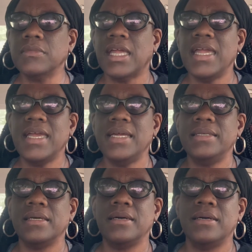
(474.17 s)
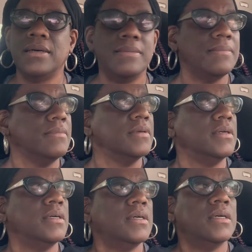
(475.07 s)
and um,
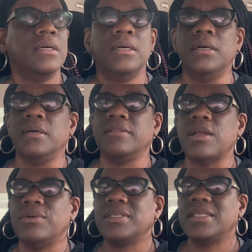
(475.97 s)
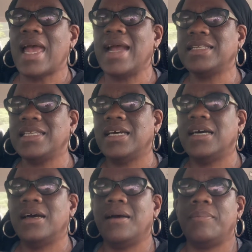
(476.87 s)
they were stacked
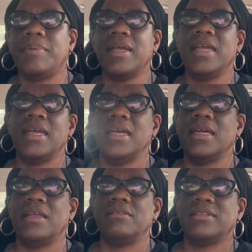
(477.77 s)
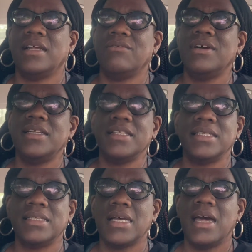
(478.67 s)
up, and I was like, well, this
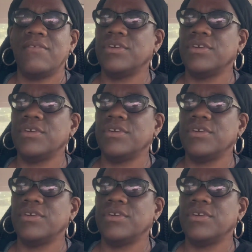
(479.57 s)
is kind of a